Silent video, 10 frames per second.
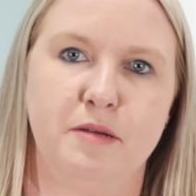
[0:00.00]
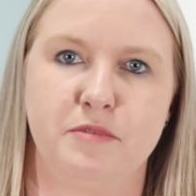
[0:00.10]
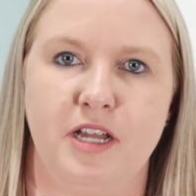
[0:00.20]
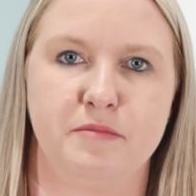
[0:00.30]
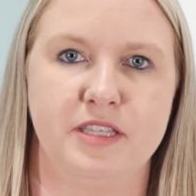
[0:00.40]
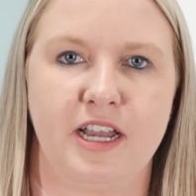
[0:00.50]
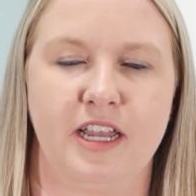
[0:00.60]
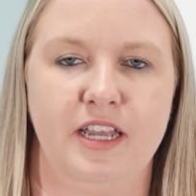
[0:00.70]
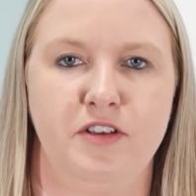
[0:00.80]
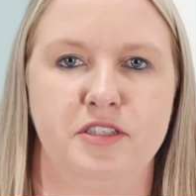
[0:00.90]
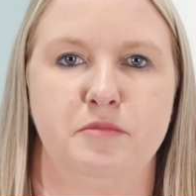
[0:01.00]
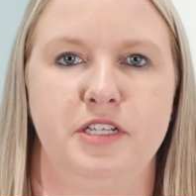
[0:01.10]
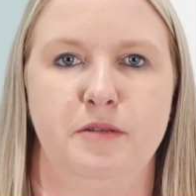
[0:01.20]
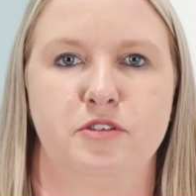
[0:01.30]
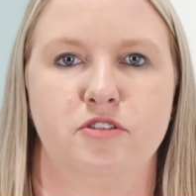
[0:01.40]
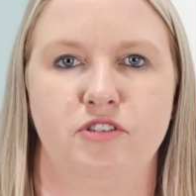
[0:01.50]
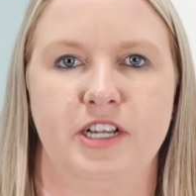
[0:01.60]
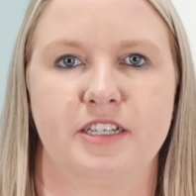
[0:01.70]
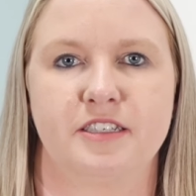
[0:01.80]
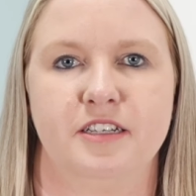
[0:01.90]
Sometimes that can give you some tips or
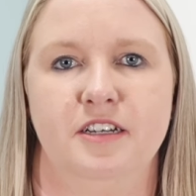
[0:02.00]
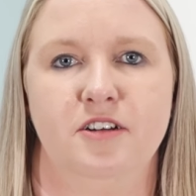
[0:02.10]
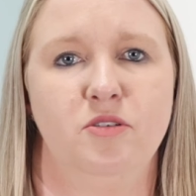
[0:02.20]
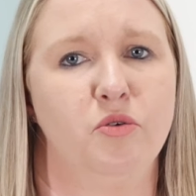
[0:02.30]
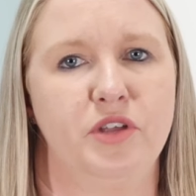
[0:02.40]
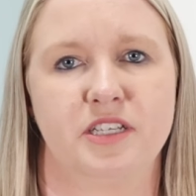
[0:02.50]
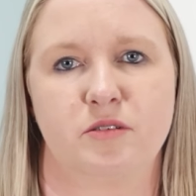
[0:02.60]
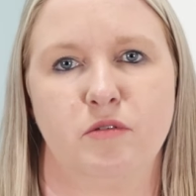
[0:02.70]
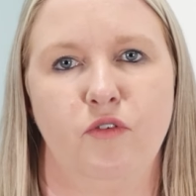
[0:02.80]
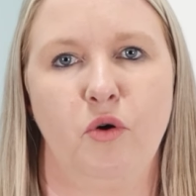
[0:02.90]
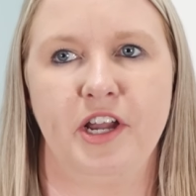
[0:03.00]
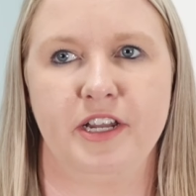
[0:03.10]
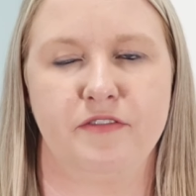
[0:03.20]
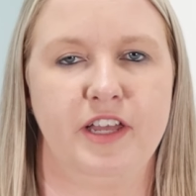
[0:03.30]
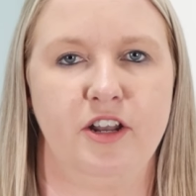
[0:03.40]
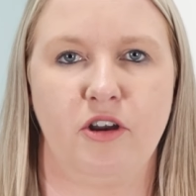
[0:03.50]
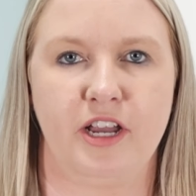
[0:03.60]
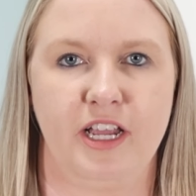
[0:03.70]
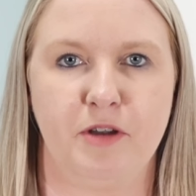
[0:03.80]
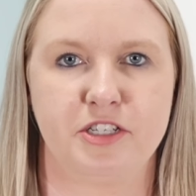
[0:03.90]
tricks or things to avoid. If they're not
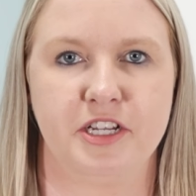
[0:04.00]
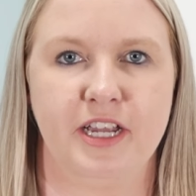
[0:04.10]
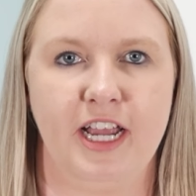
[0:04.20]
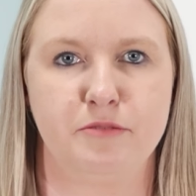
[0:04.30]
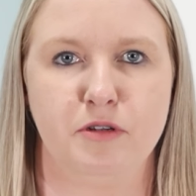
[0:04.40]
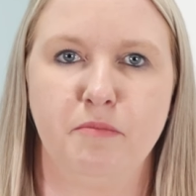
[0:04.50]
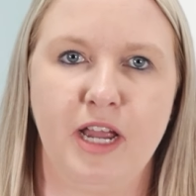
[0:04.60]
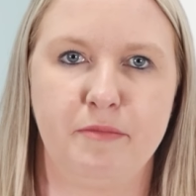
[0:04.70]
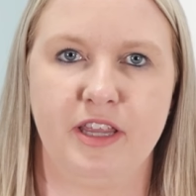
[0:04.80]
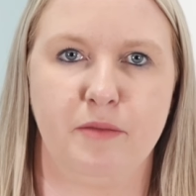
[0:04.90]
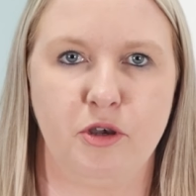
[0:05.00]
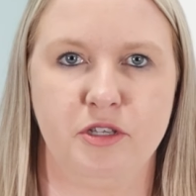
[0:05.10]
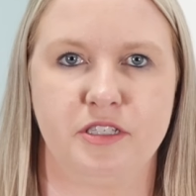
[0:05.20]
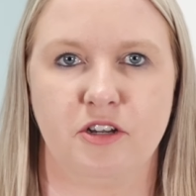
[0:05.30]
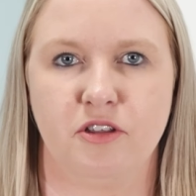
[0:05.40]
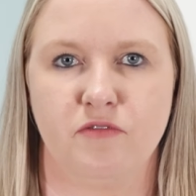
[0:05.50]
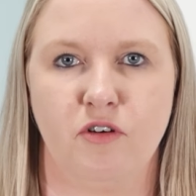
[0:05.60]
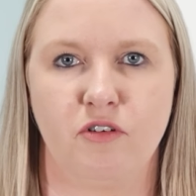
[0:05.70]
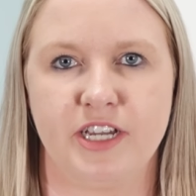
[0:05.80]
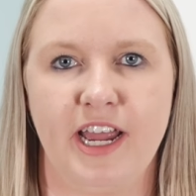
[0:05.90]
getting much engagement, maybe they're posting on the
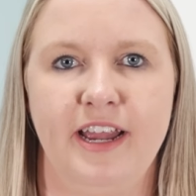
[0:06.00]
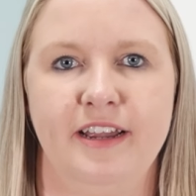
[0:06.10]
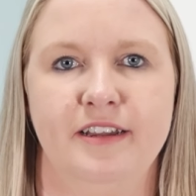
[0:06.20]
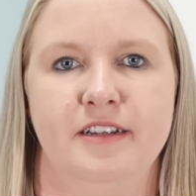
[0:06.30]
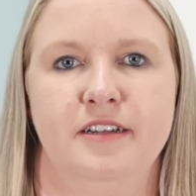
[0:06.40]
wrong day.